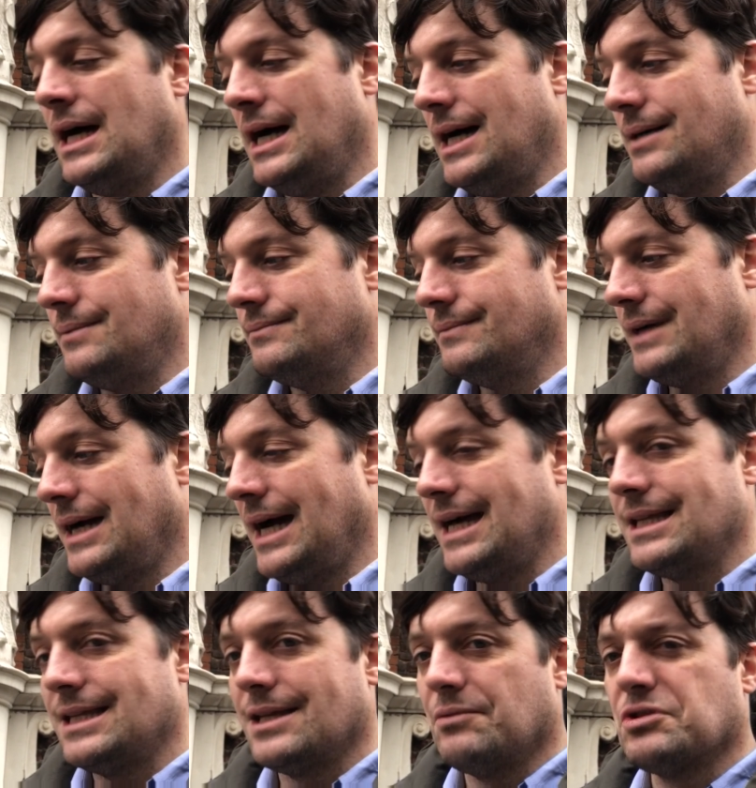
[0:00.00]
Um,
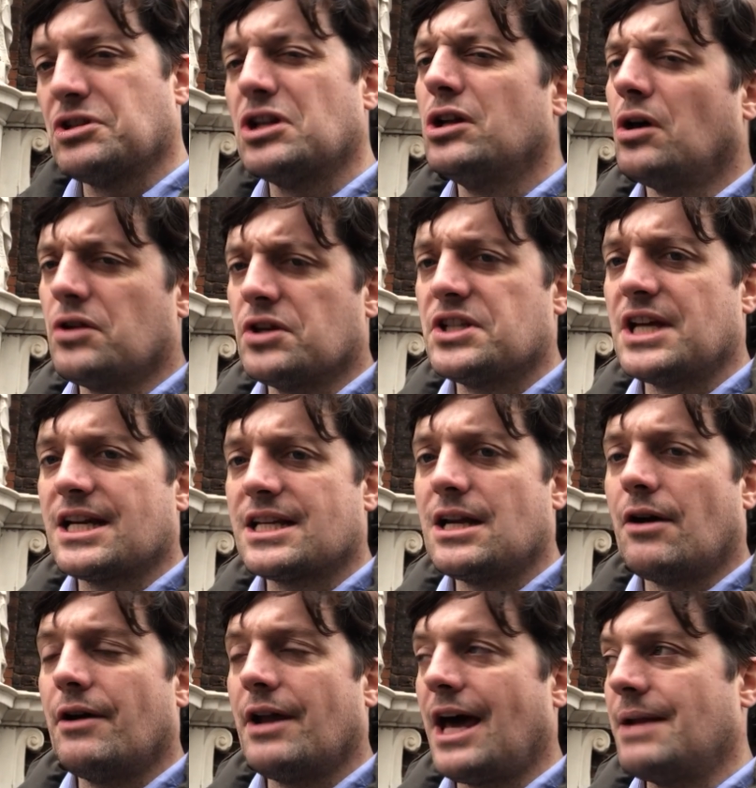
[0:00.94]
and there was a lot of
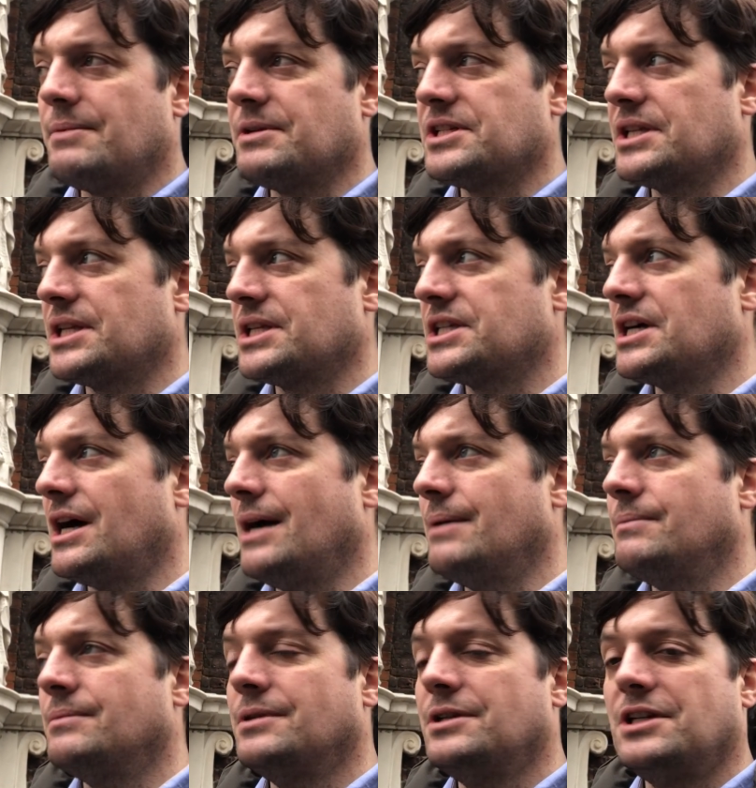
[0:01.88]
sectarian animus at the
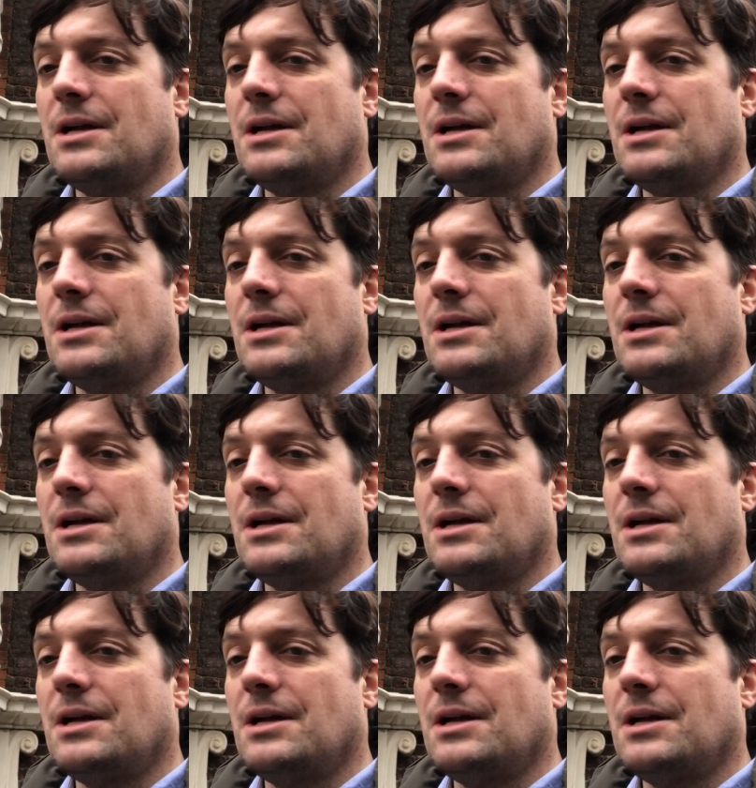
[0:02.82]
time.